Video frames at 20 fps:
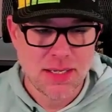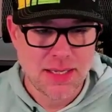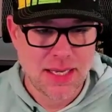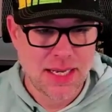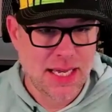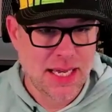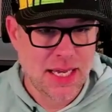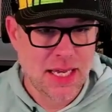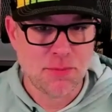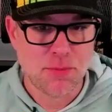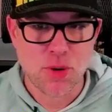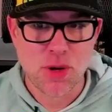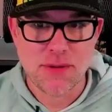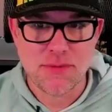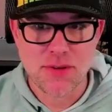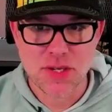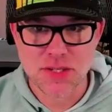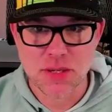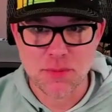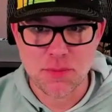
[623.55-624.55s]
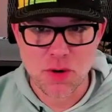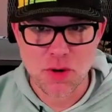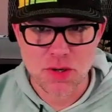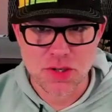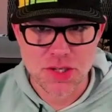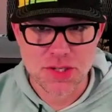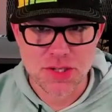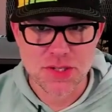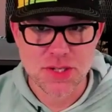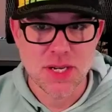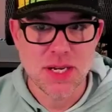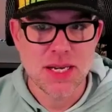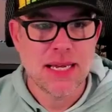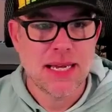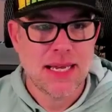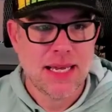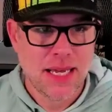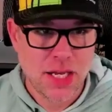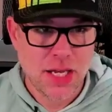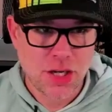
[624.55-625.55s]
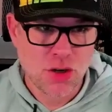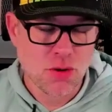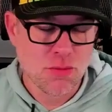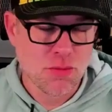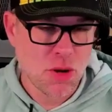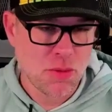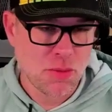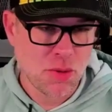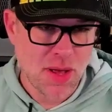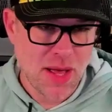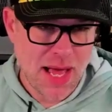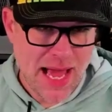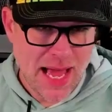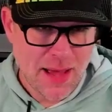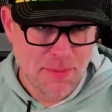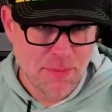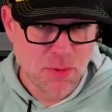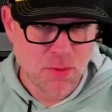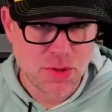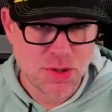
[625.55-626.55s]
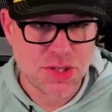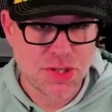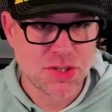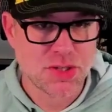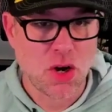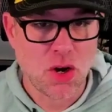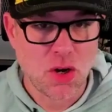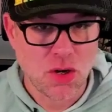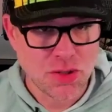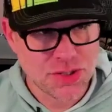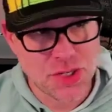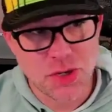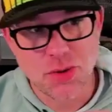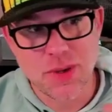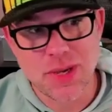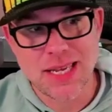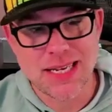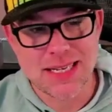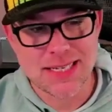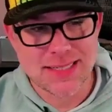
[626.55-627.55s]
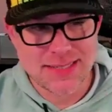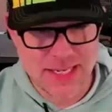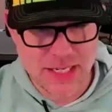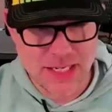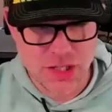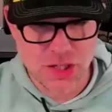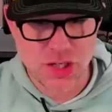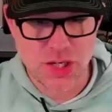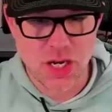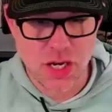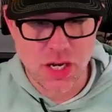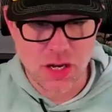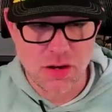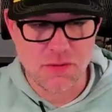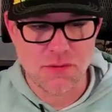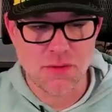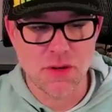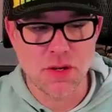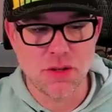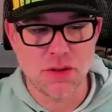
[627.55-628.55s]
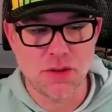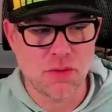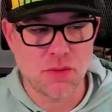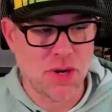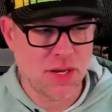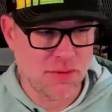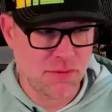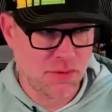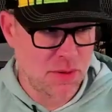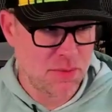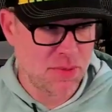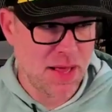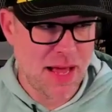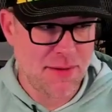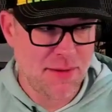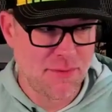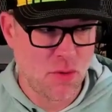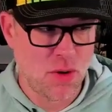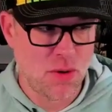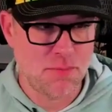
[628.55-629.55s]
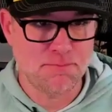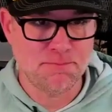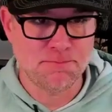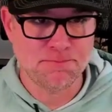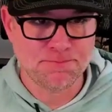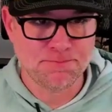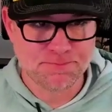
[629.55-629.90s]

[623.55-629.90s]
that he had previously purchased in your mobile app, which is also an extension of the Run Free platform.